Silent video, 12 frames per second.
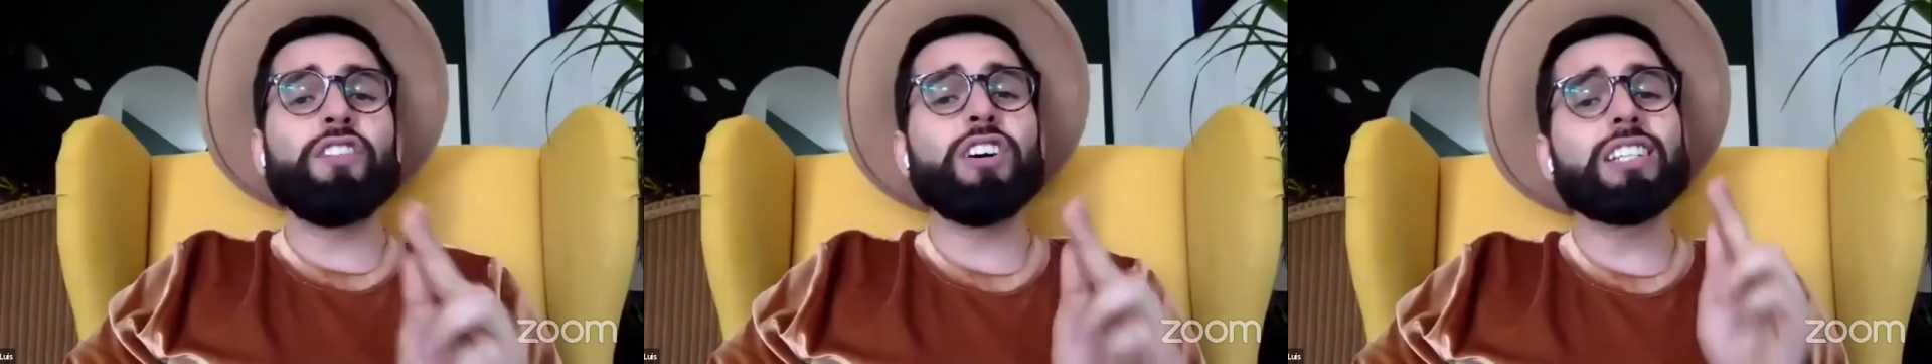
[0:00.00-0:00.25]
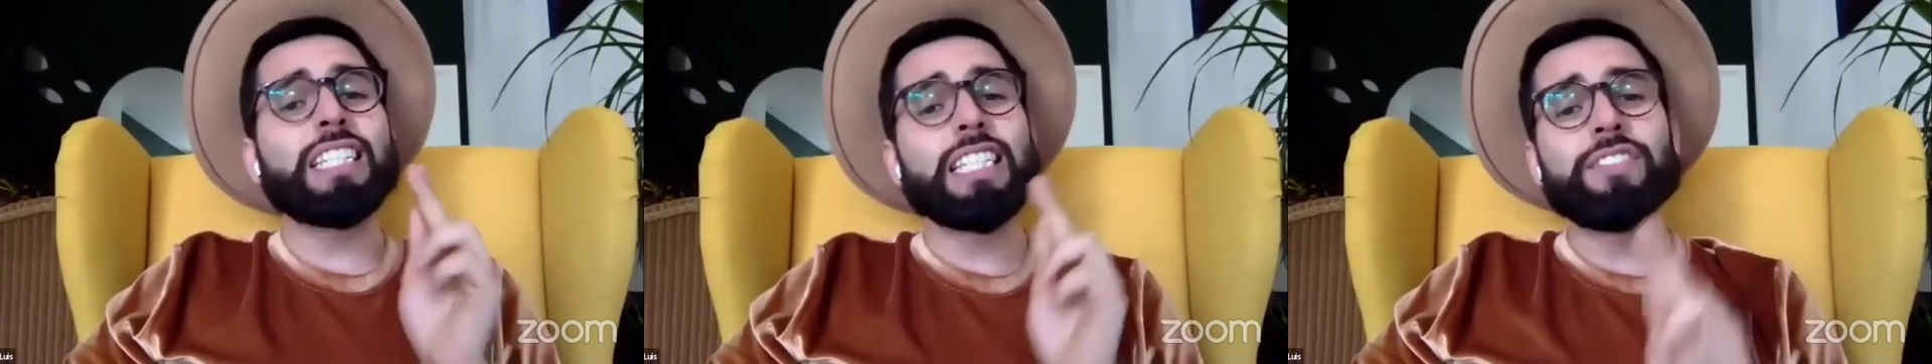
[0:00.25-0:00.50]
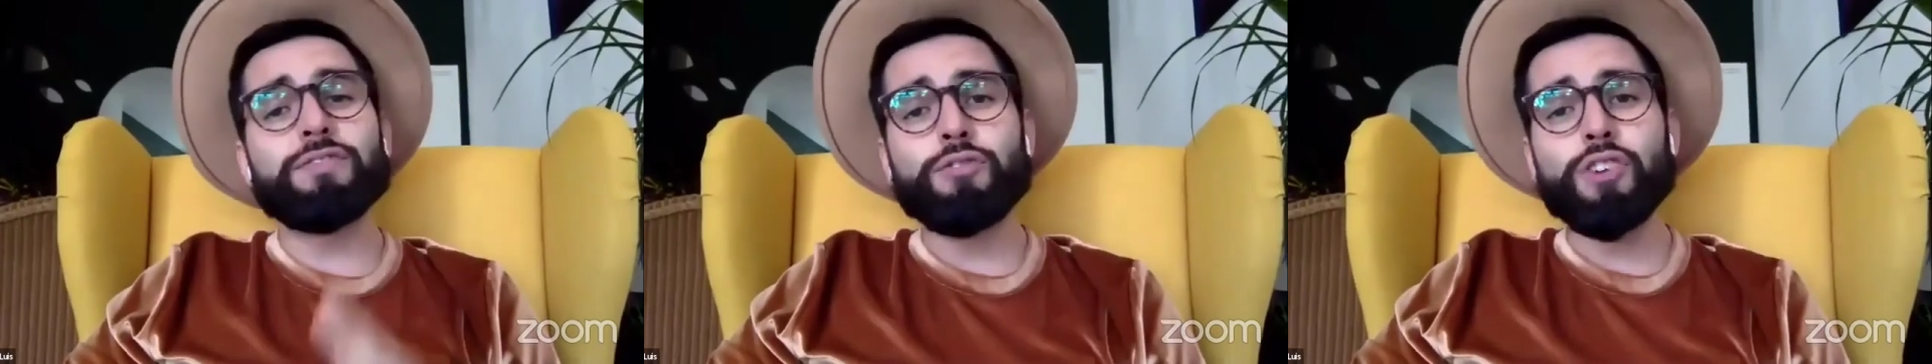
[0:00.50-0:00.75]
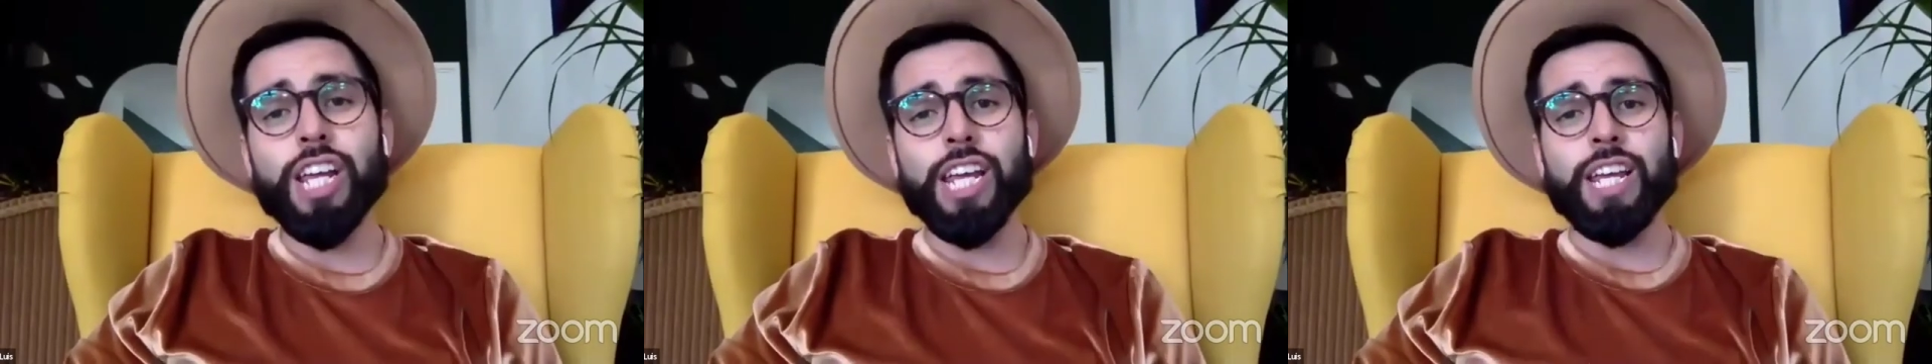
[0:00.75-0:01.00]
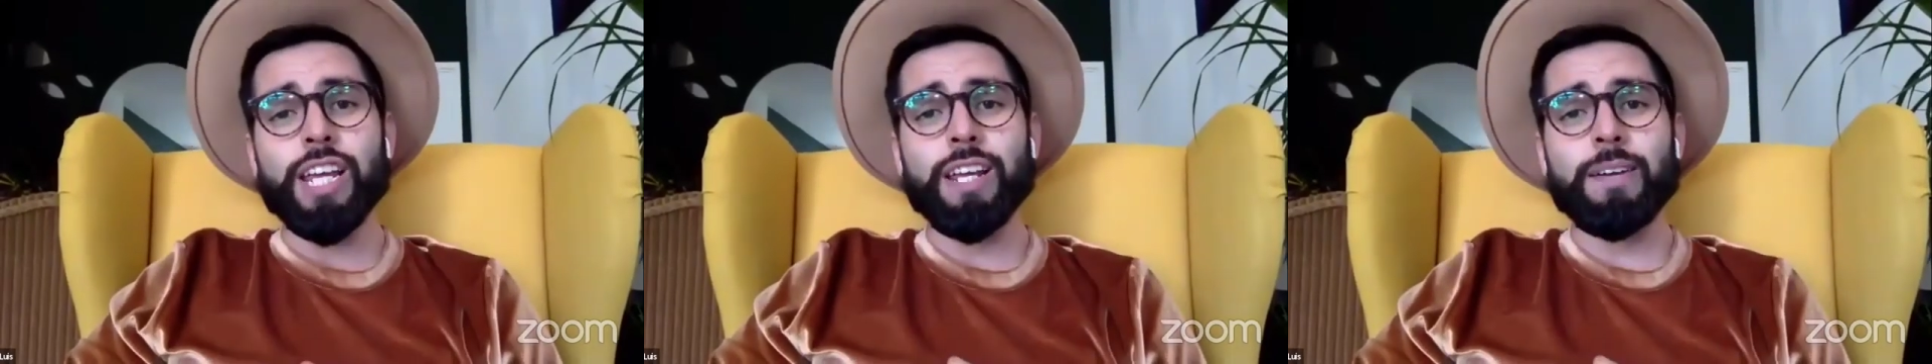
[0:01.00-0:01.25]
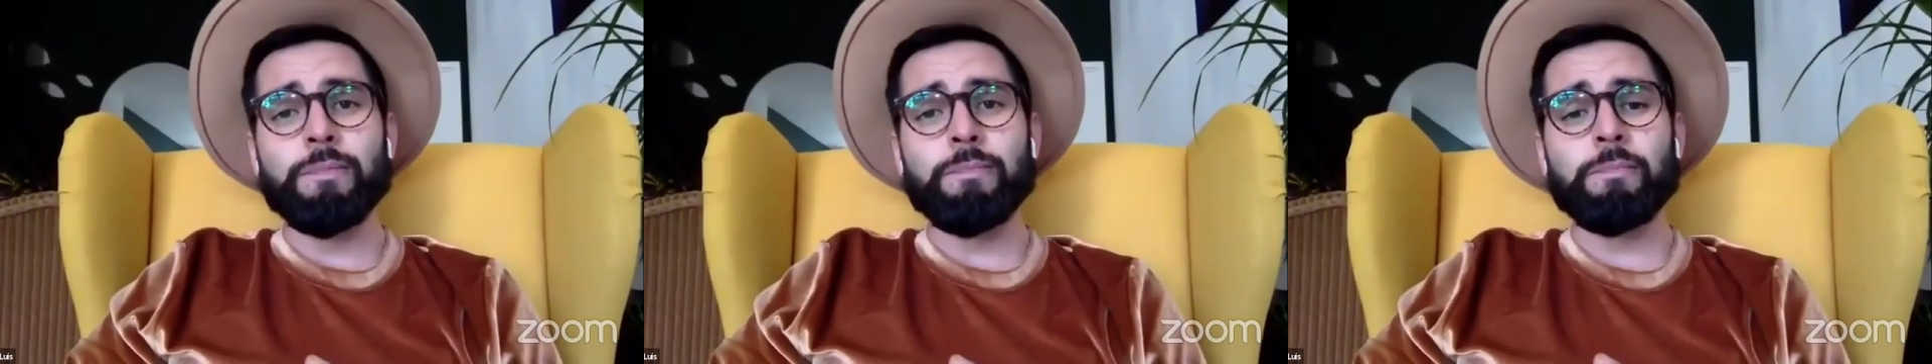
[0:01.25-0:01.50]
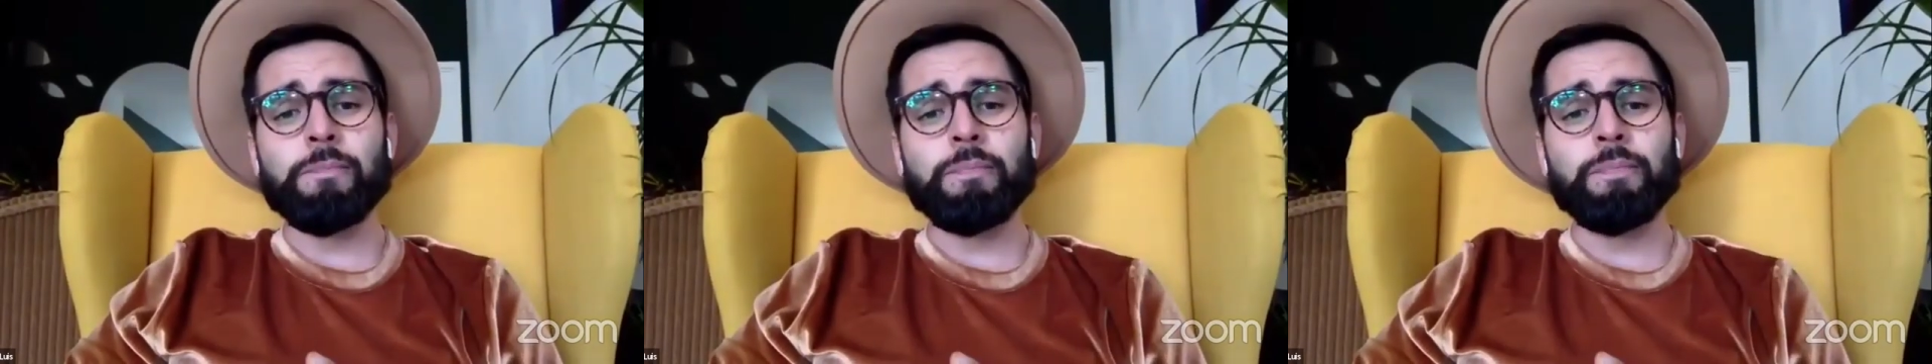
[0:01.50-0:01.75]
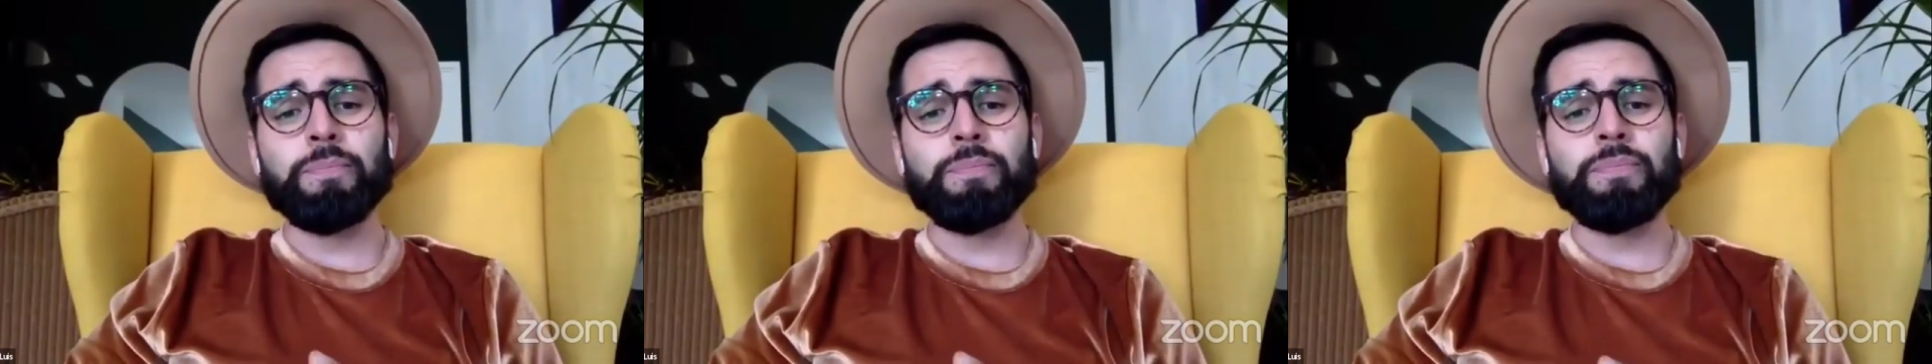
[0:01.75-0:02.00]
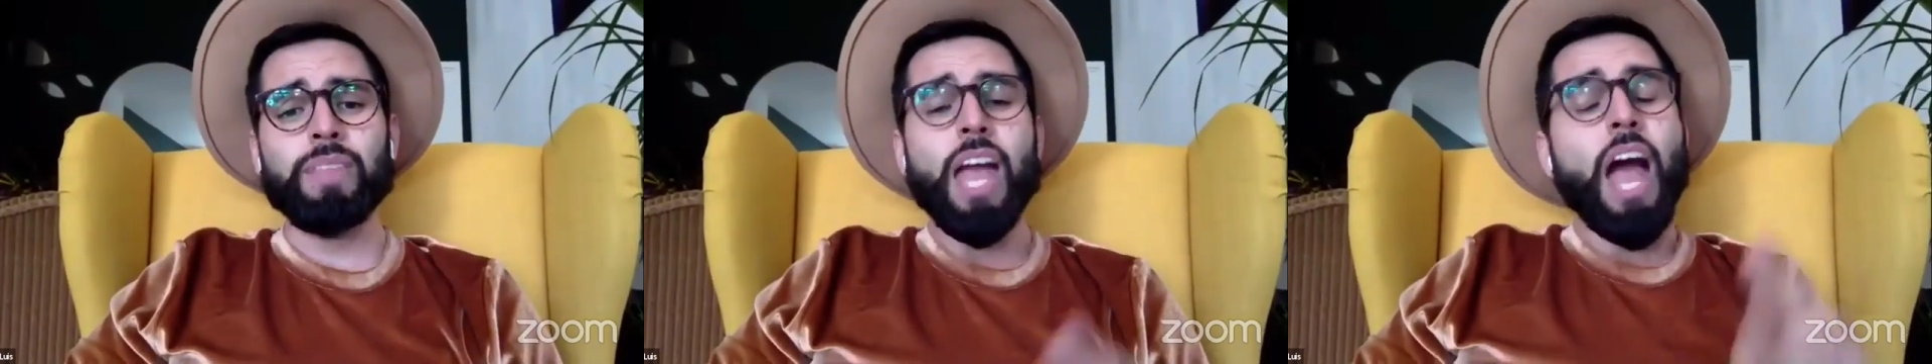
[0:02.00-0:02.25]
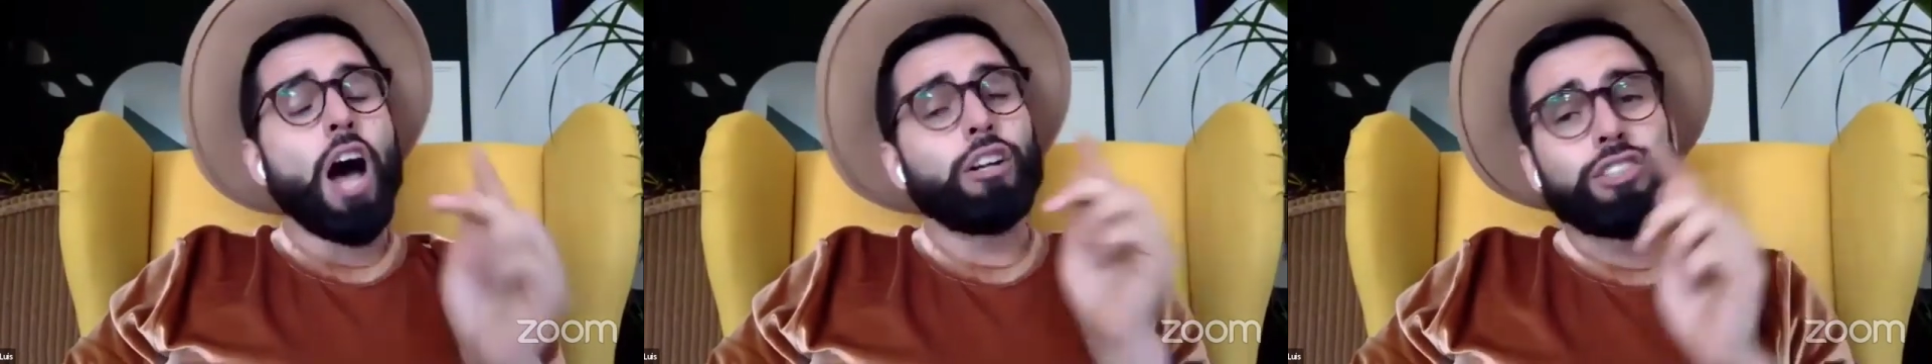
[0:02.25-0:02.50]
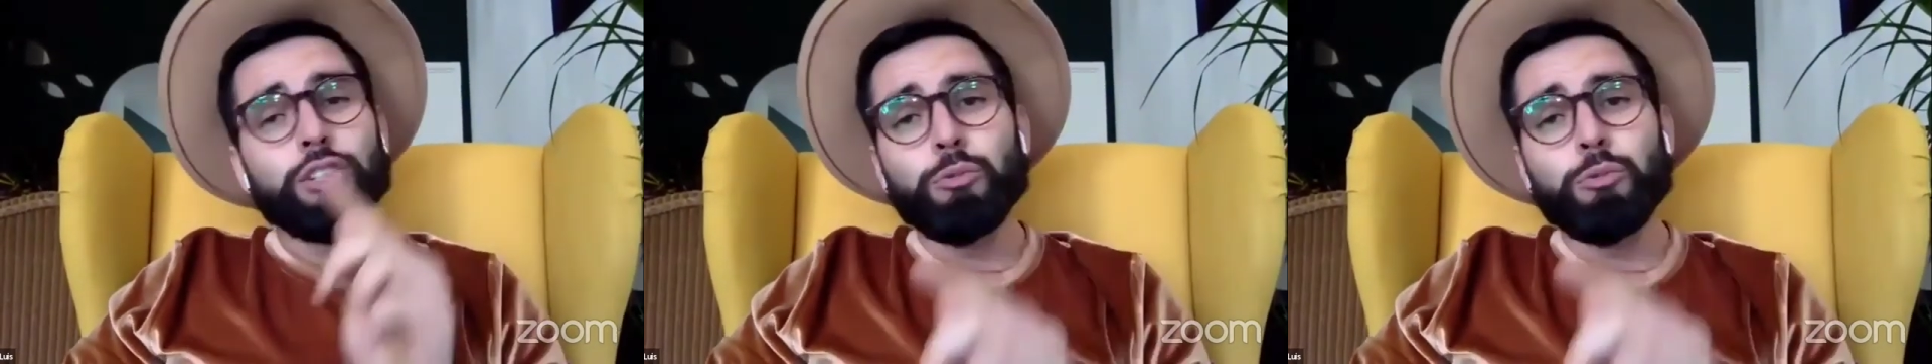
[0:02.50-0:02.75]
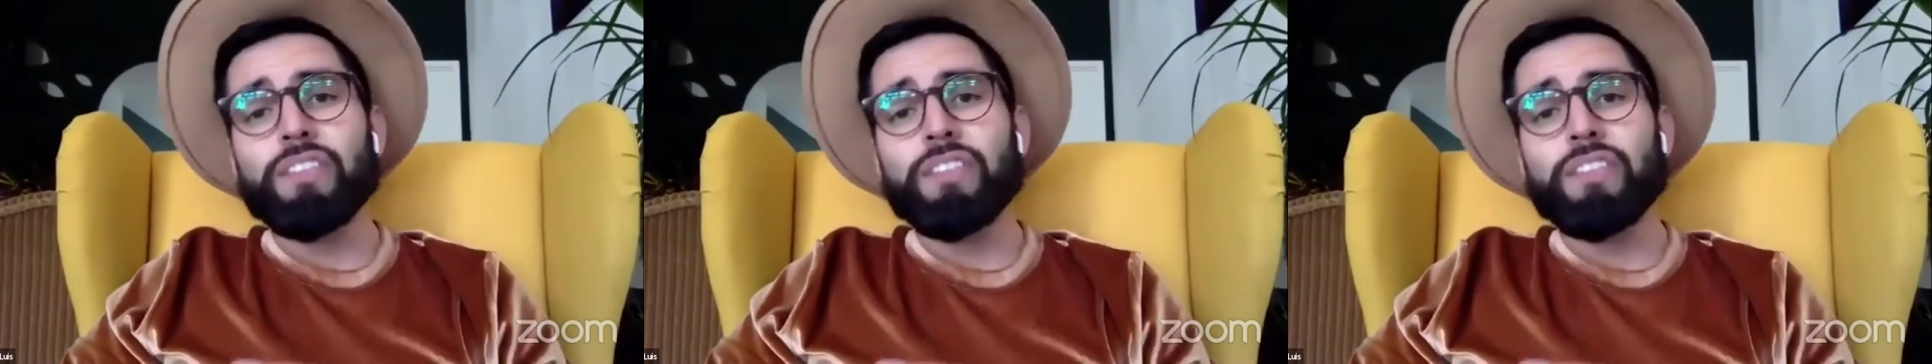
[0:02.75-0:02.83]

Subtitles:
of us is free. Until